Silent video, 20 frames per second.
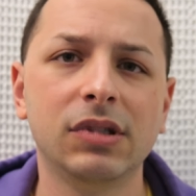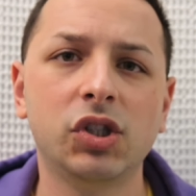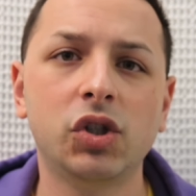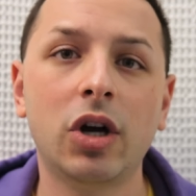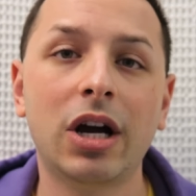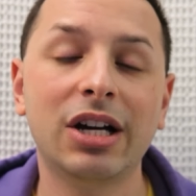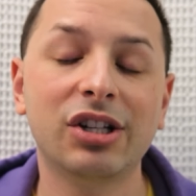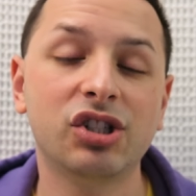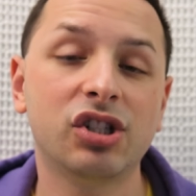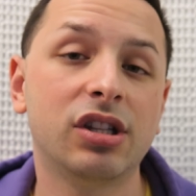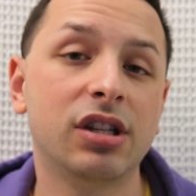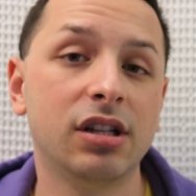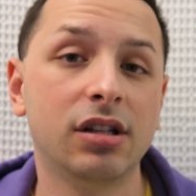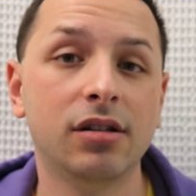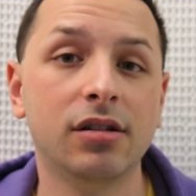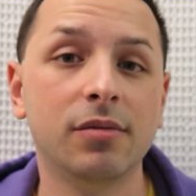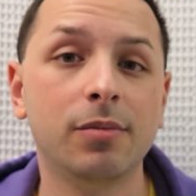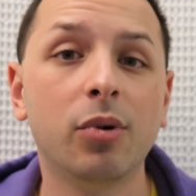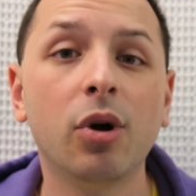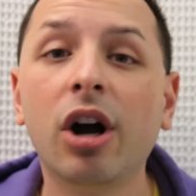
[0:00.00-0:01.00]
trash
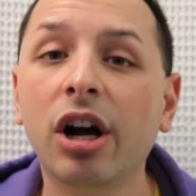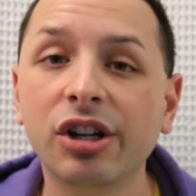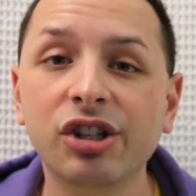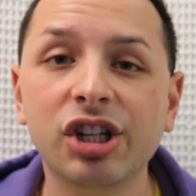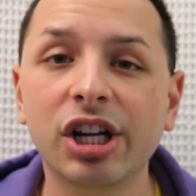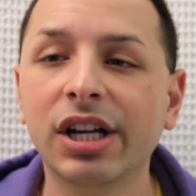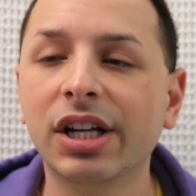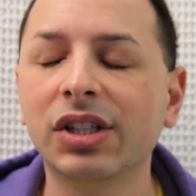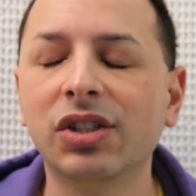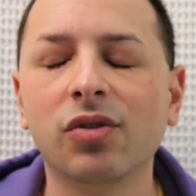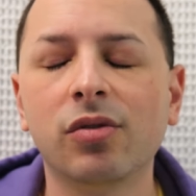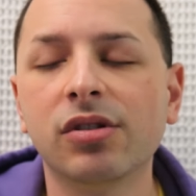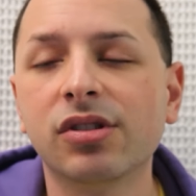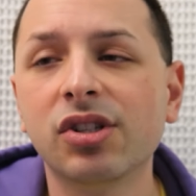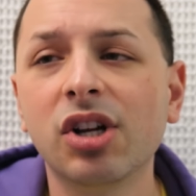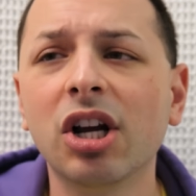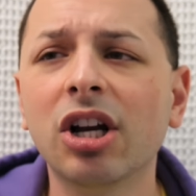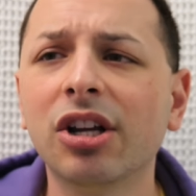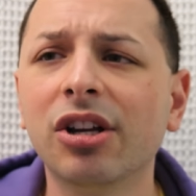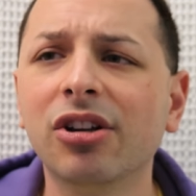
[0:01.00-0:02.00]
the project, or
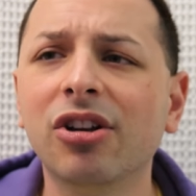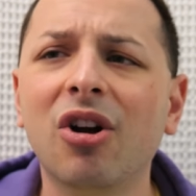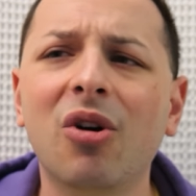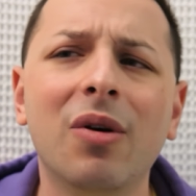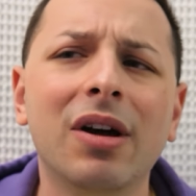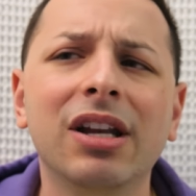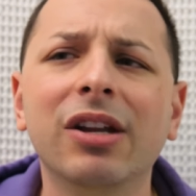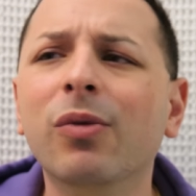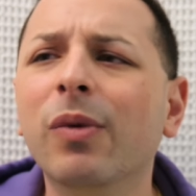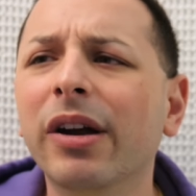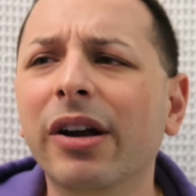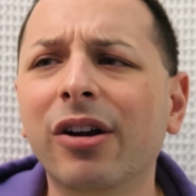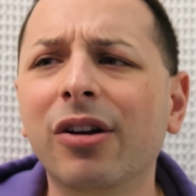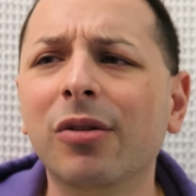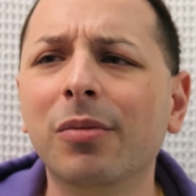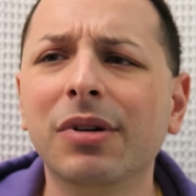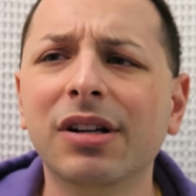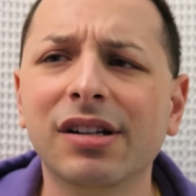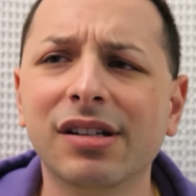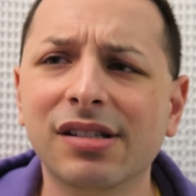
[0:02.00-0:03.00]
it's not gonna go
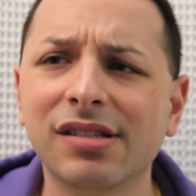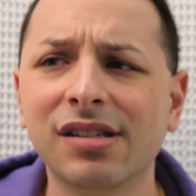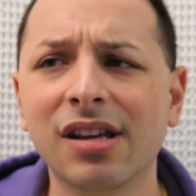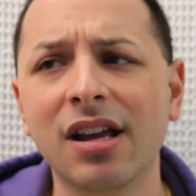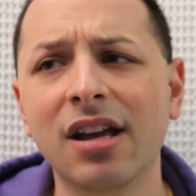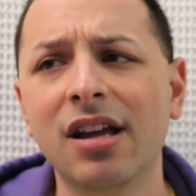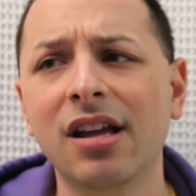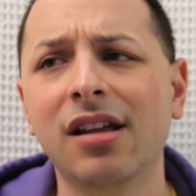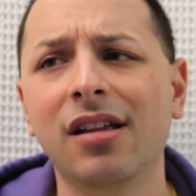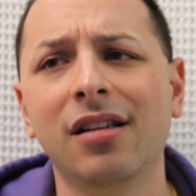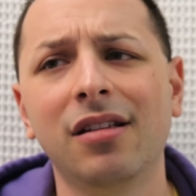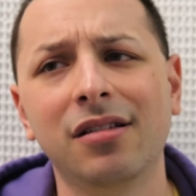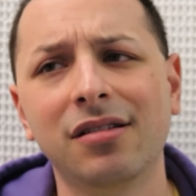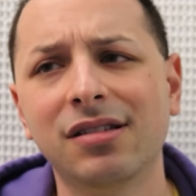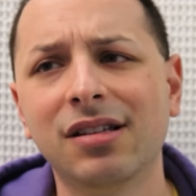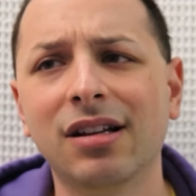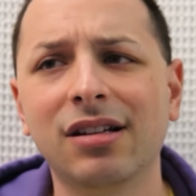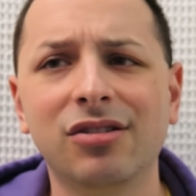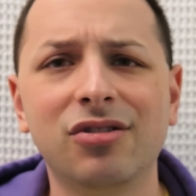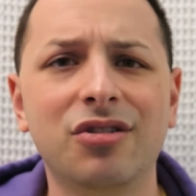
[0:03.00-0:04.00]
anywhere because
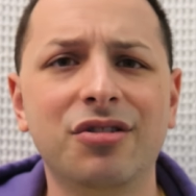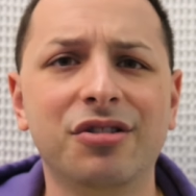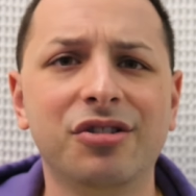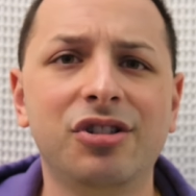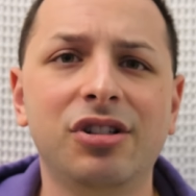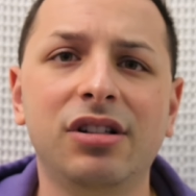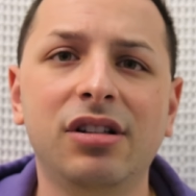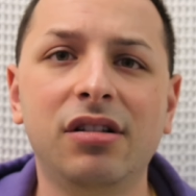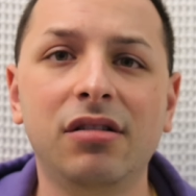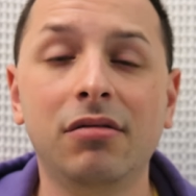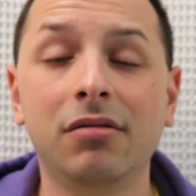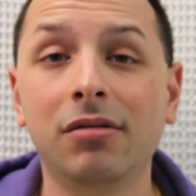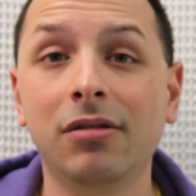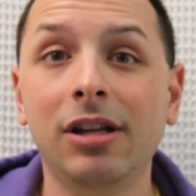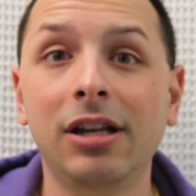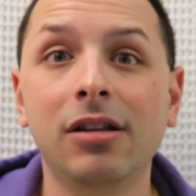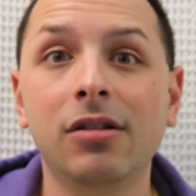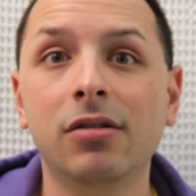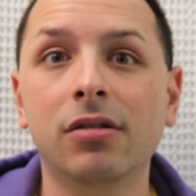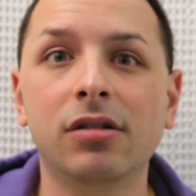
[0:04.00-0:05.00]
Scientology
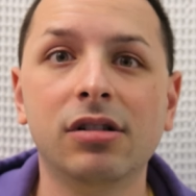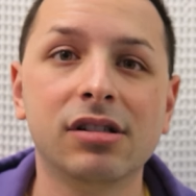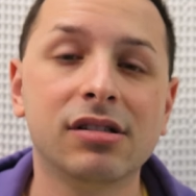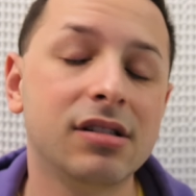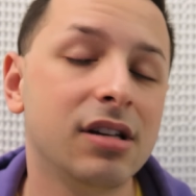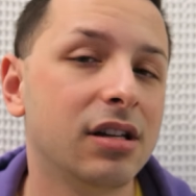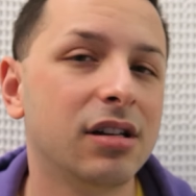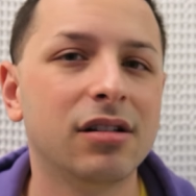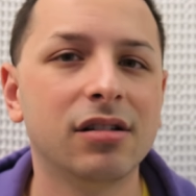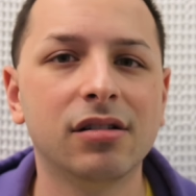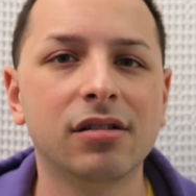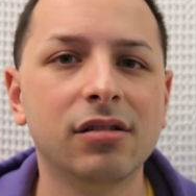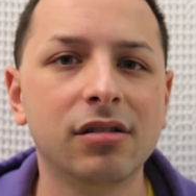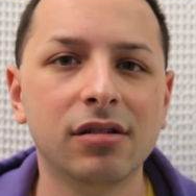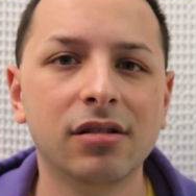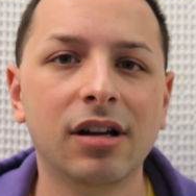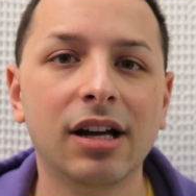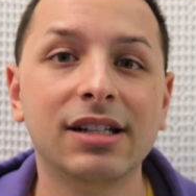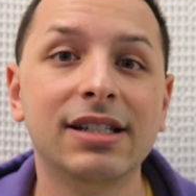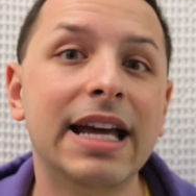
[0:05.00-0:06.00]
legal is gonna
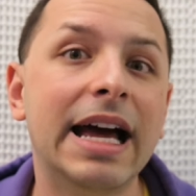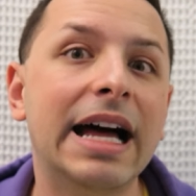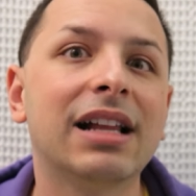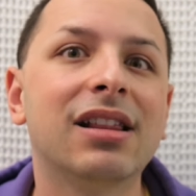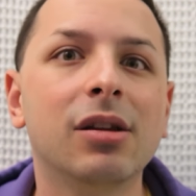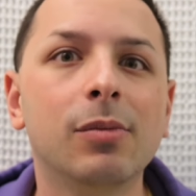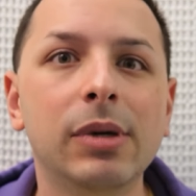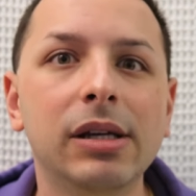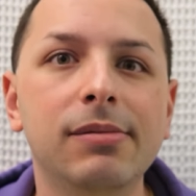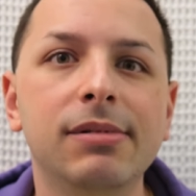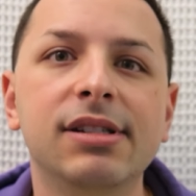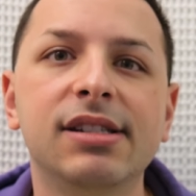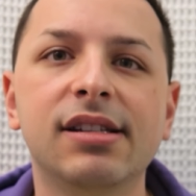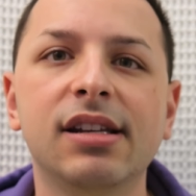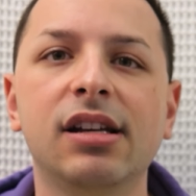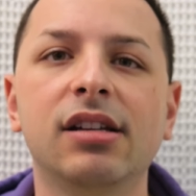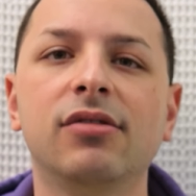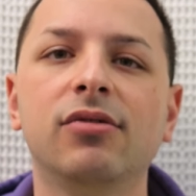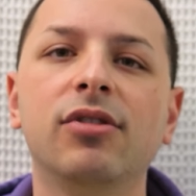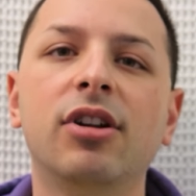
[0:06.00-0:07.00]
attack the
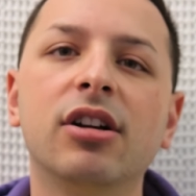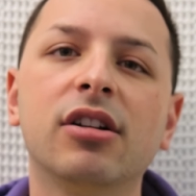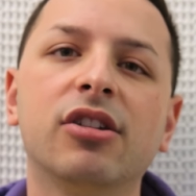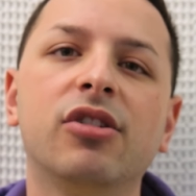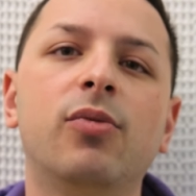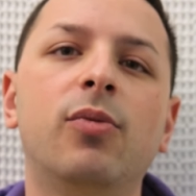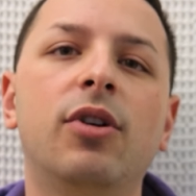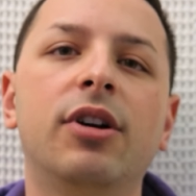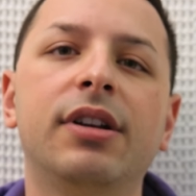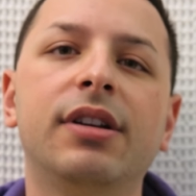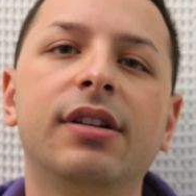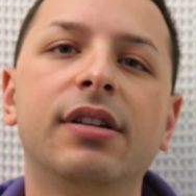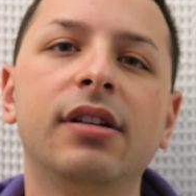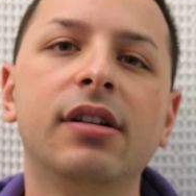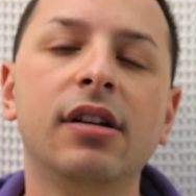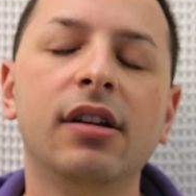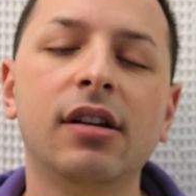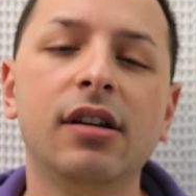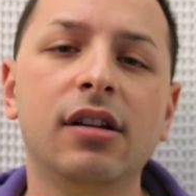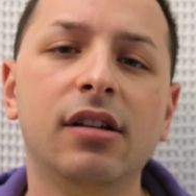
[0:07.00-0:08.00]
BBC and they're not going to want to
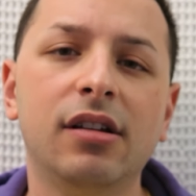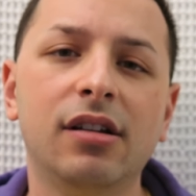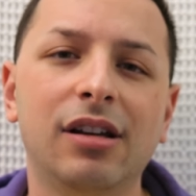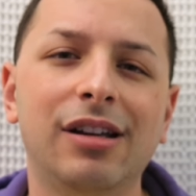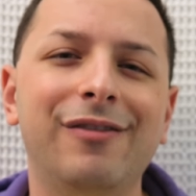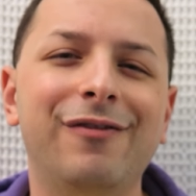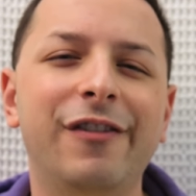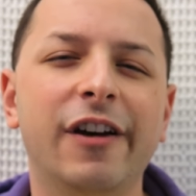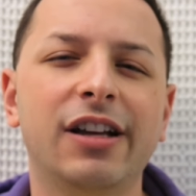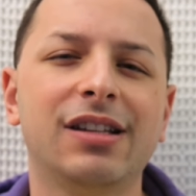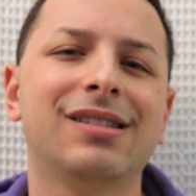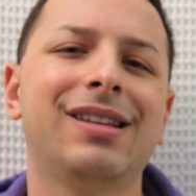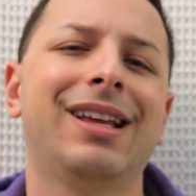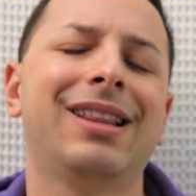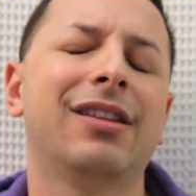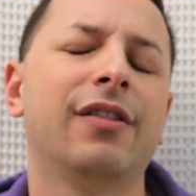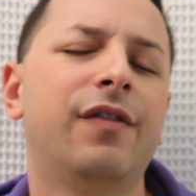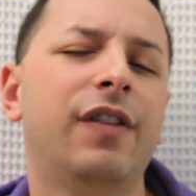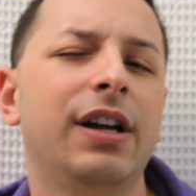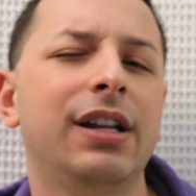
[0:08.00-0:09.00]
invest
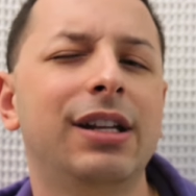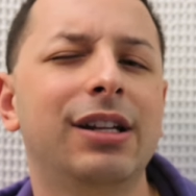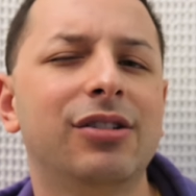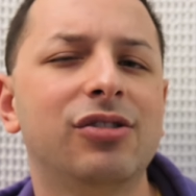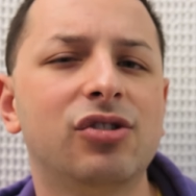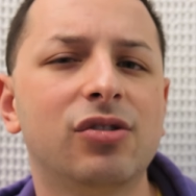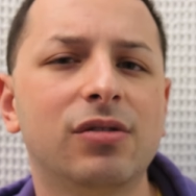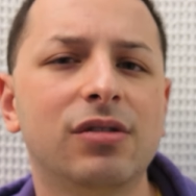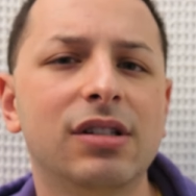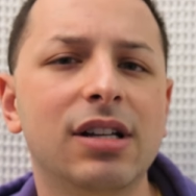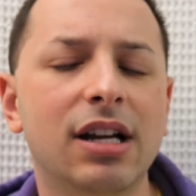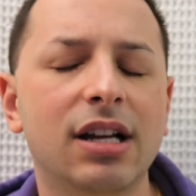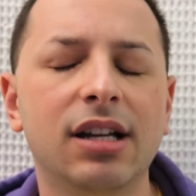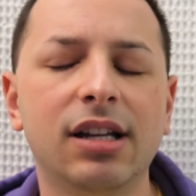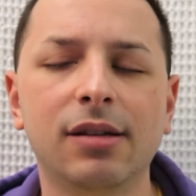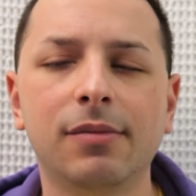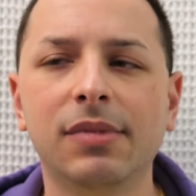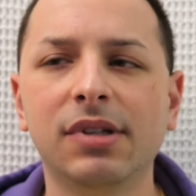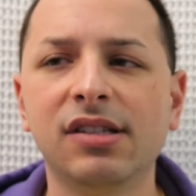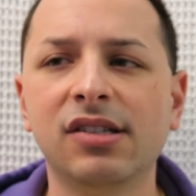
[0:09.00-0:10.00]
like the financial
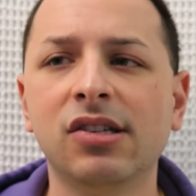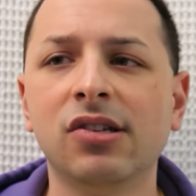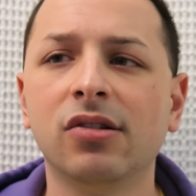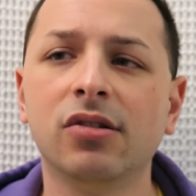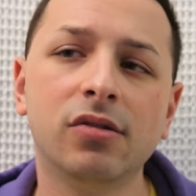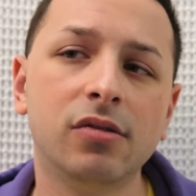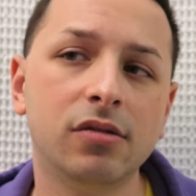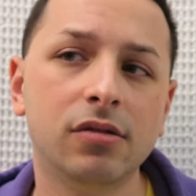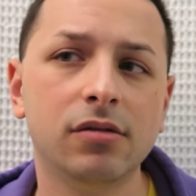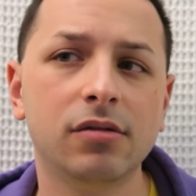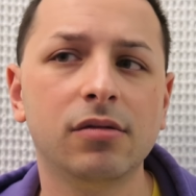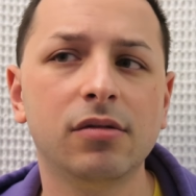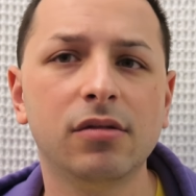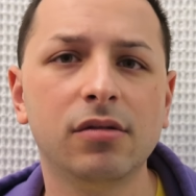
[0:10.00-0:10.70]
time into